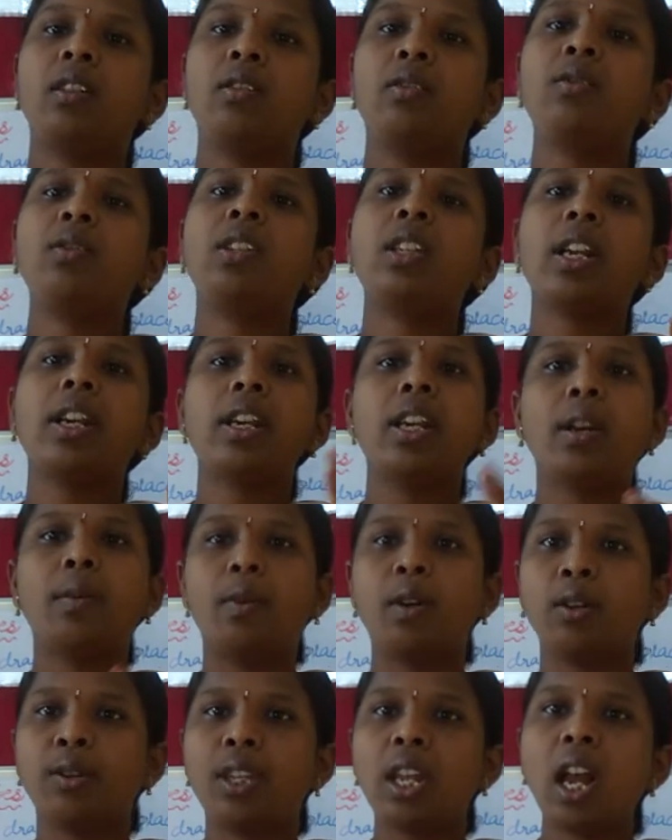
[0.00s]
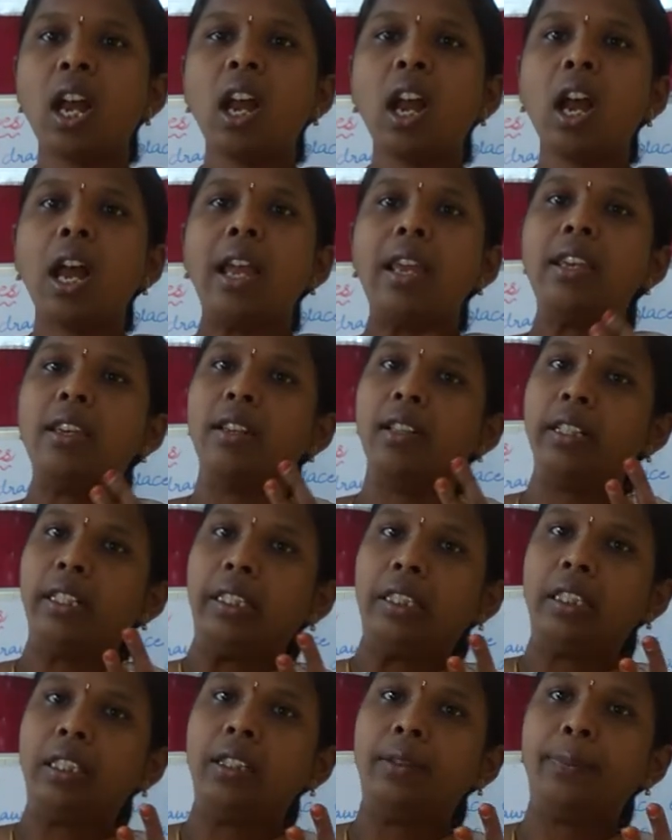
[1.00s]
to study about the
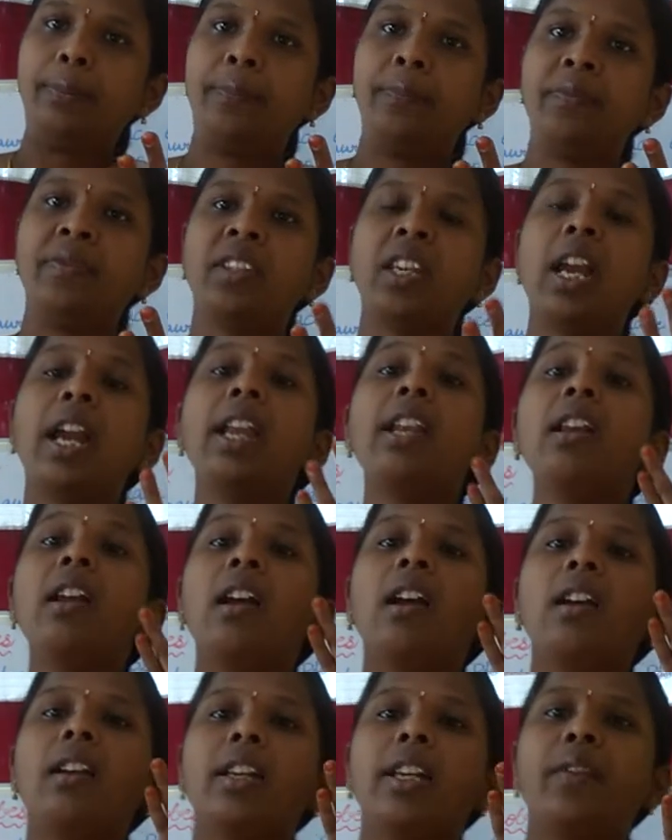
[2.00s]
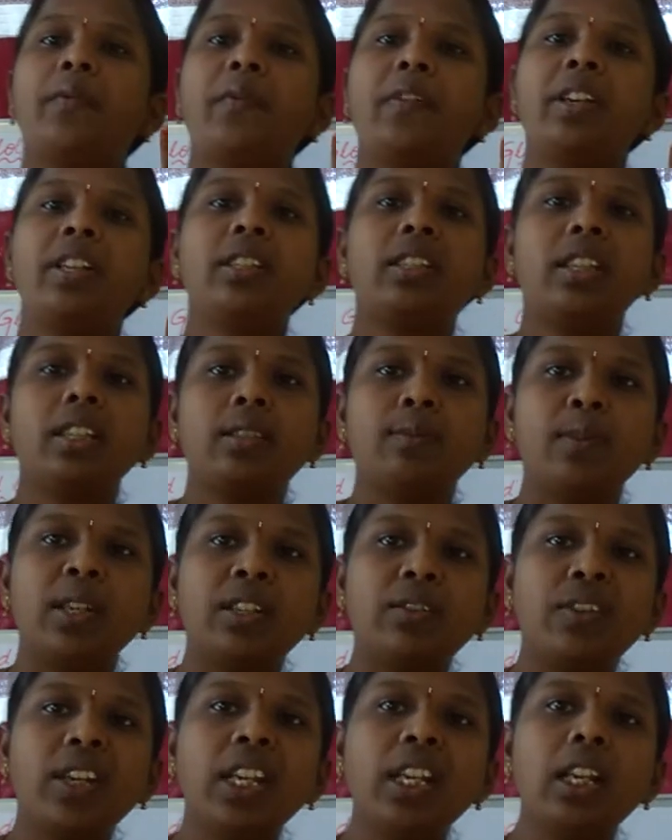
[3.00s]
earth and differences
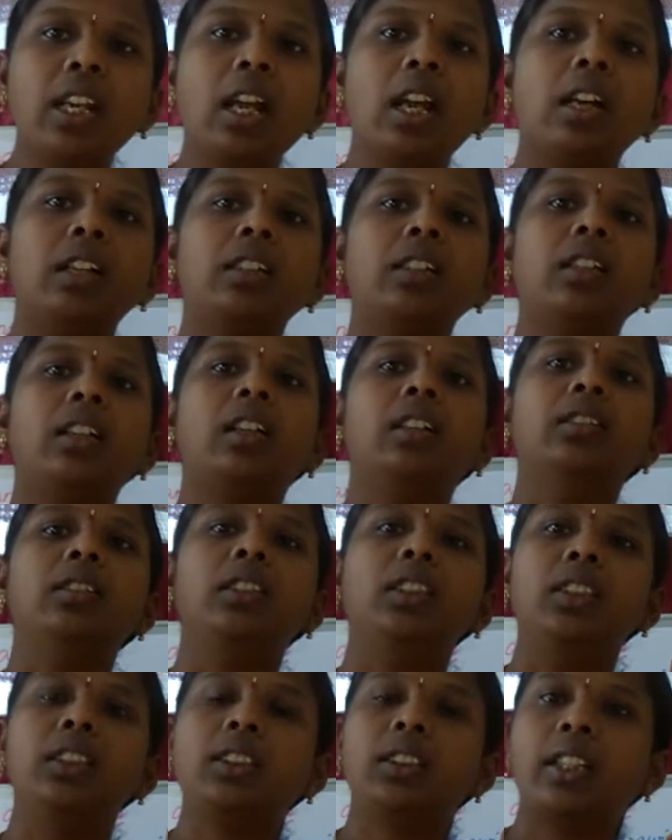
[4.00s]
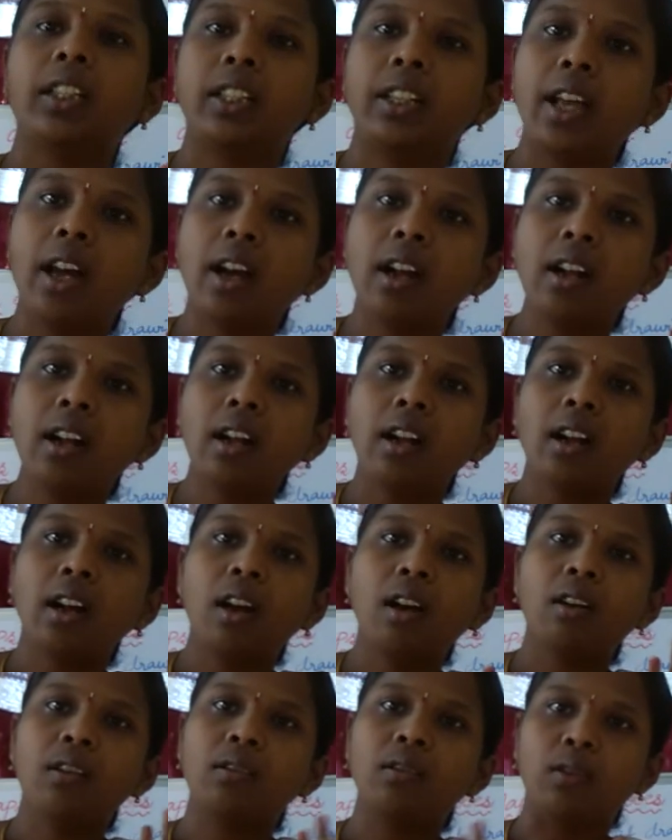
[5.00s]
between earth and the
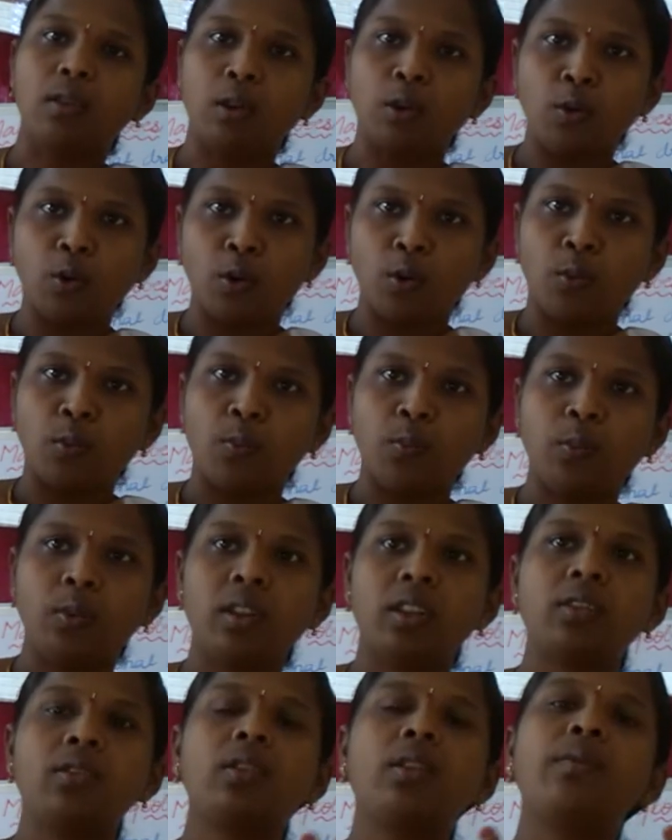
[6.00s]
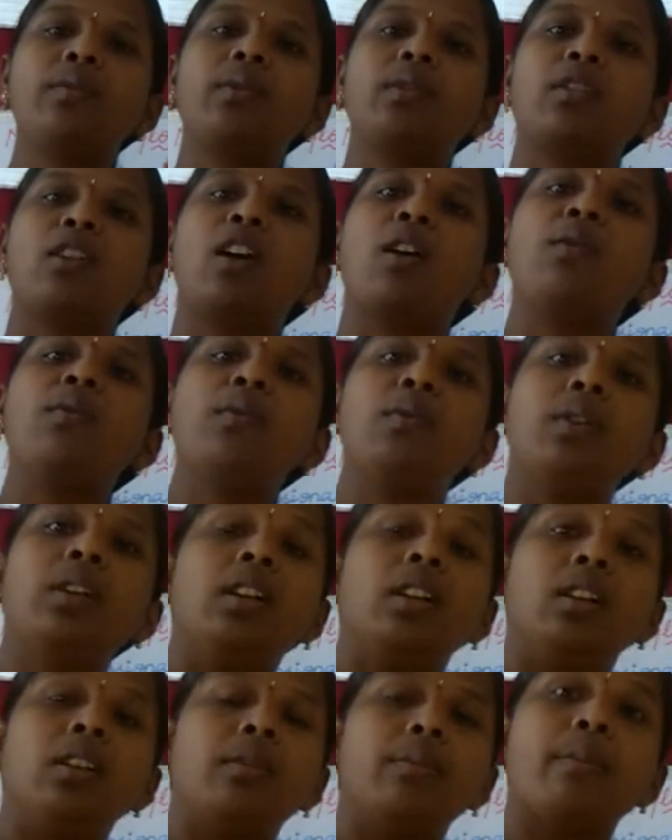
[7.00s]
globe. So now
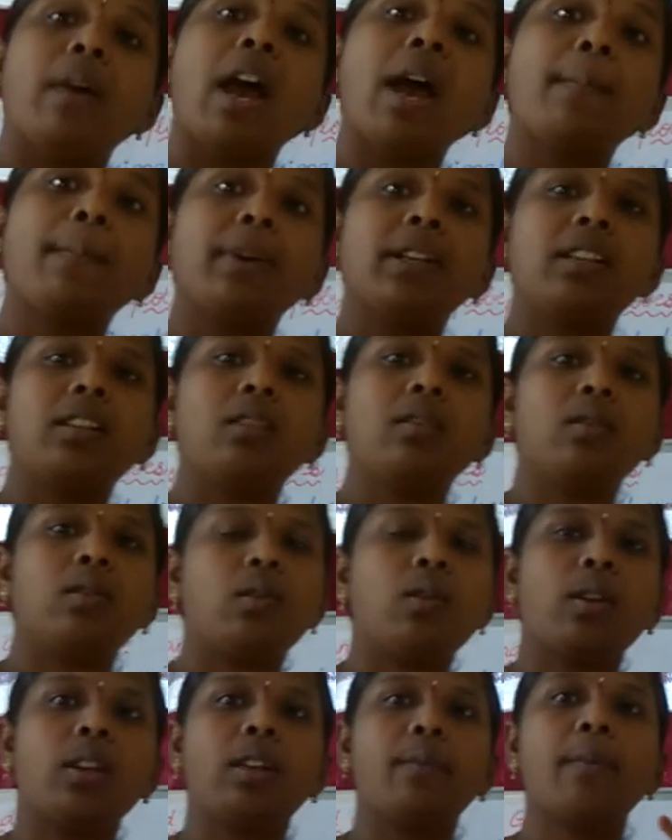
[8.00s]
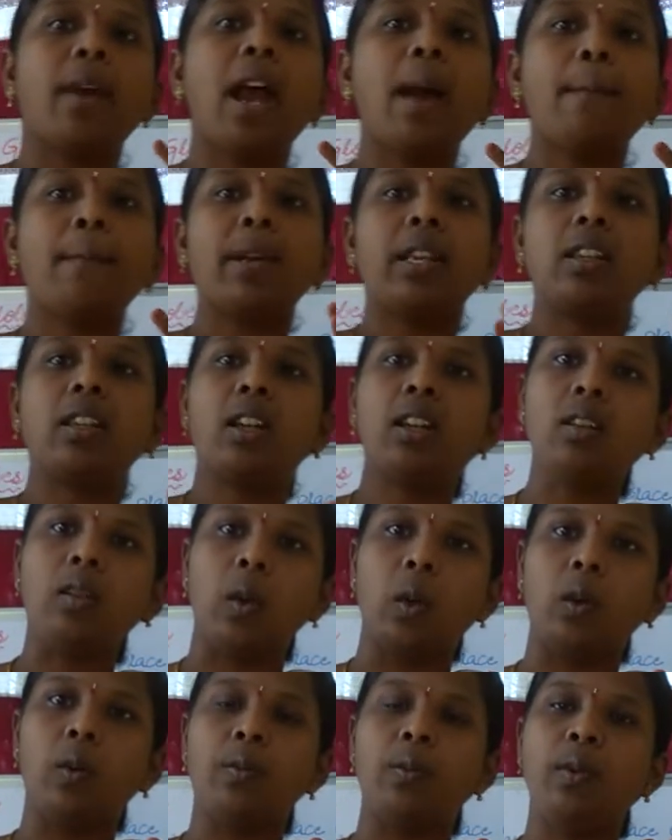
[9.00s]
map and the
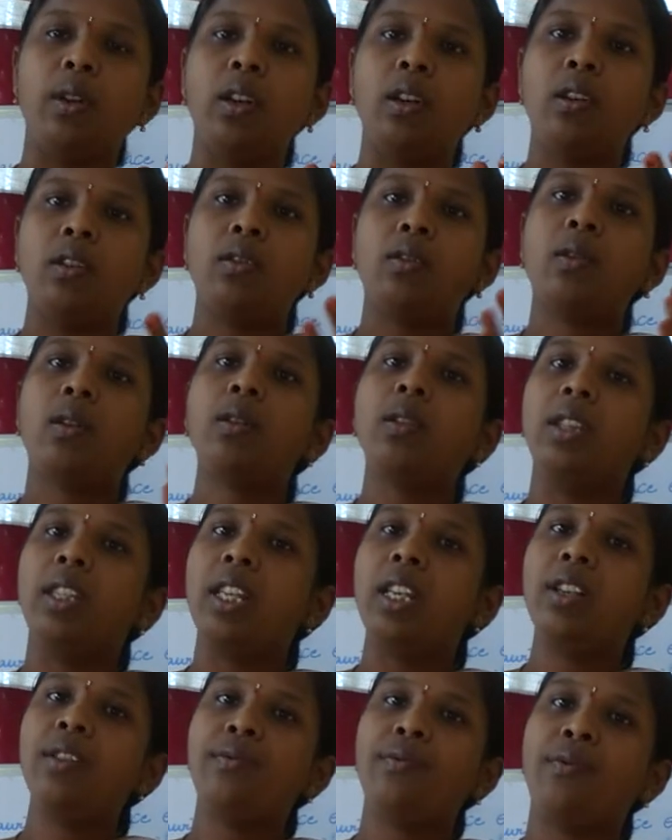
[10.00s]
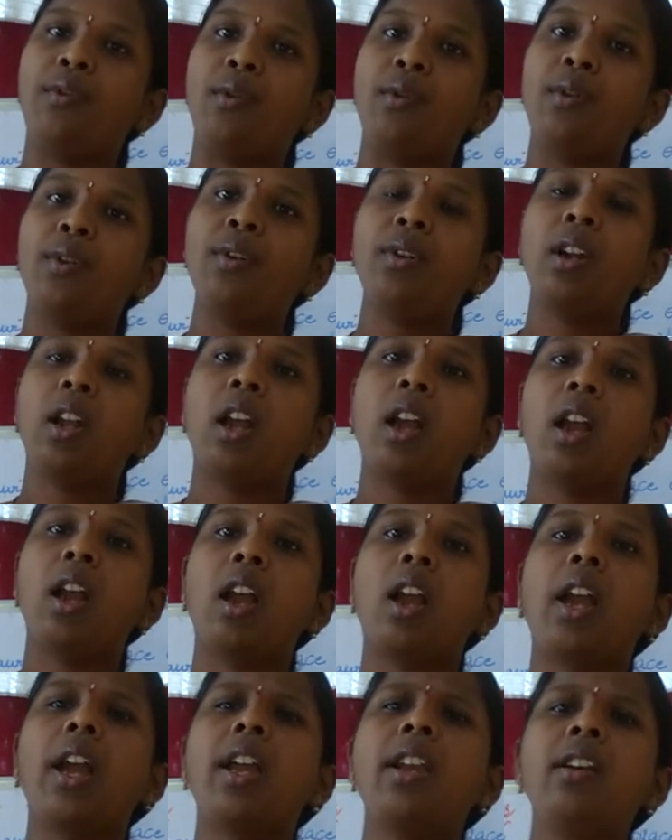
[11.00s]
globe. So these 4
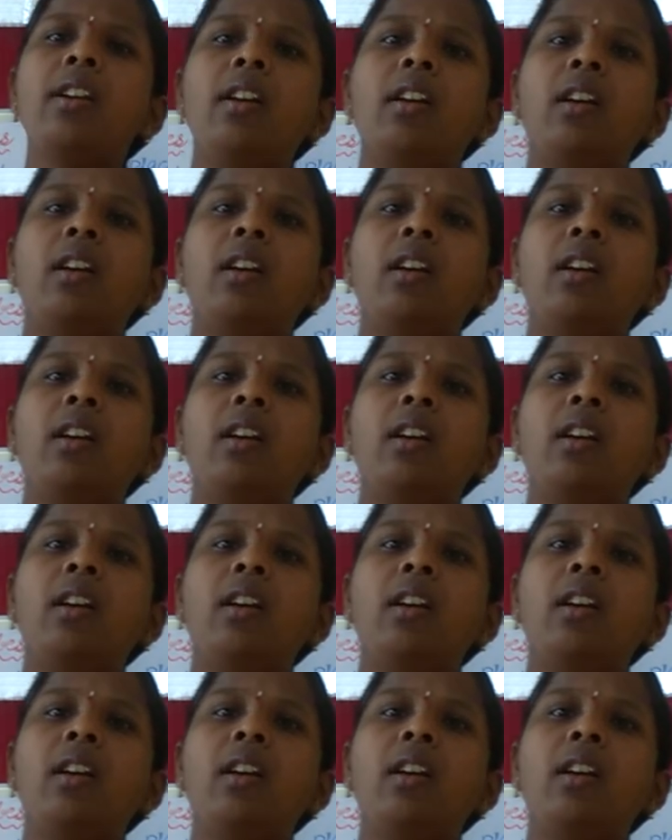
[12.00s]
and